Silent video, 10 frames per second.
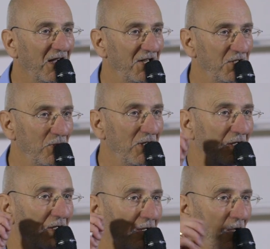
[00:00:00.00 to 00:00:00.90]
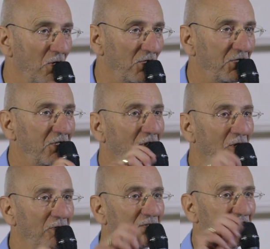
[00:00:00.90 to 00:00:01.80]
I do a lot
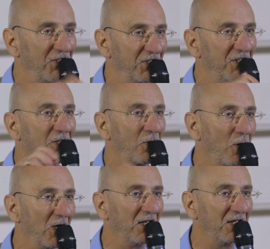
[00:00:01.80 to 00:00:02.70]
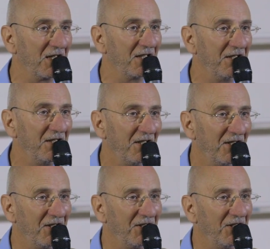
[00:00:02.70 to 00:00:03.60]
of sitting quietly
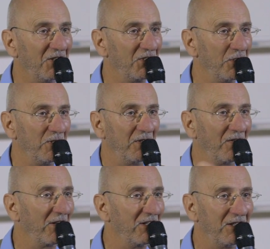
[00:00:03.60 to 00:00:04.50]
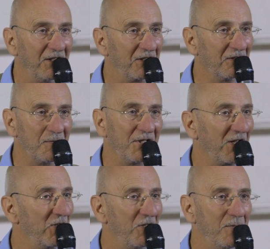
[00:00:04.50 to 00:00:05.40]
and doing very little, but
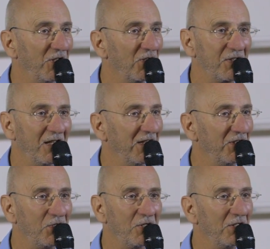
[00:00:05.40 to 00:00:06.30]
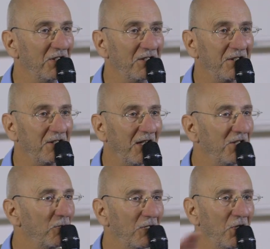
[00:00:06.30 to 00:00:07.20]
only because I enjoy it. I
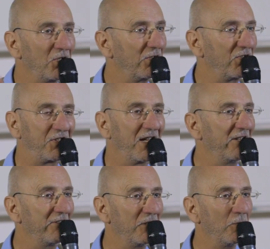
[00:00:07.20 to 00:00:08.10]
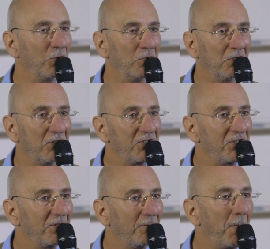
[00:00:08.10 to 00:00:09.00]
do a lot of staring at
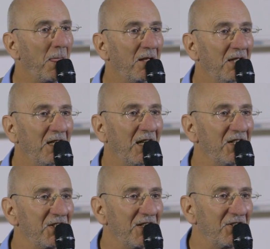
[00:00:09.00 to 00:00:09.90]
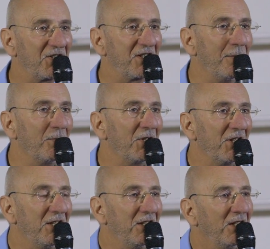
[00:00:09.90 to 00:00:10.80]
walls. I said to
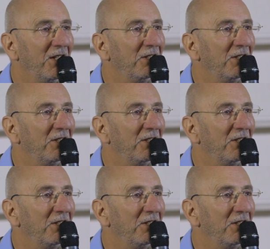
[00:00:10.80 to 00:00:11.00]
somebody